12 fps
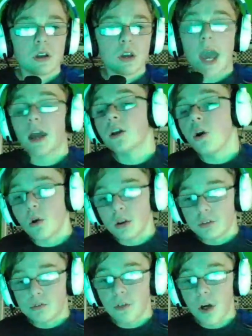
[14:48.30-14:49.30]
at
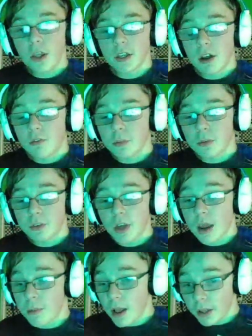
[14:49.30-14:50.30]
falling down from the sky
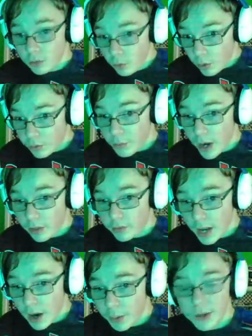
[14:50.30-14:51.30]
at probably 200 miles an
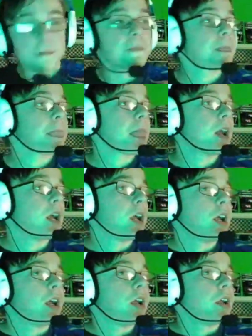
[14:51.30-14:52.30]
hour
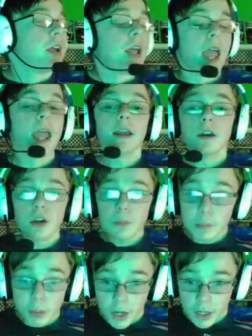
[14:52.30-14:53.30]
ain't gonna be
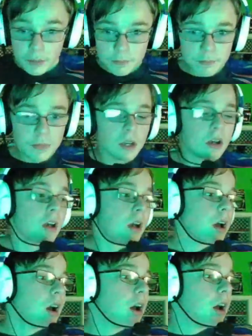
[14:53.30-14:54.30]
pretty.
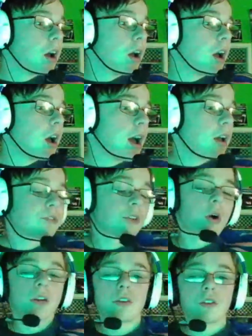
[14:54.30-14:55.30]
So
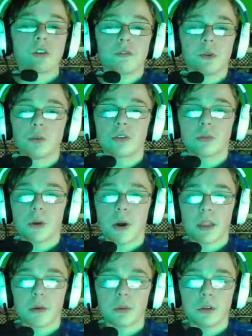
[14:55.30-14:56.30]
it just confuses me why
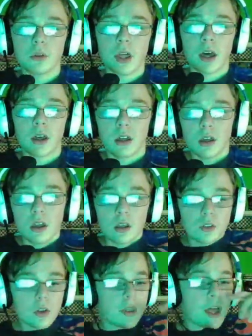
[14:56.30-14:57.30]
they would do that.
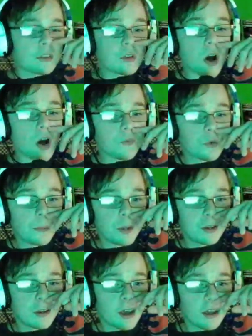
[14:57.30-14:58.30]
So that's all for me
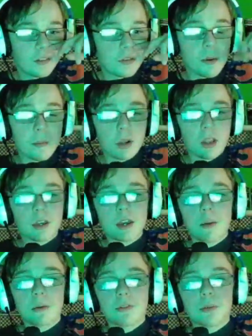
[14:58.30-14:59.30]
today. Remember to like,
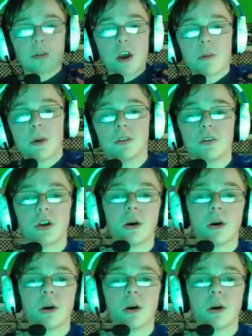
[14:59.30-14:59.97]
comment, subscribe, and turn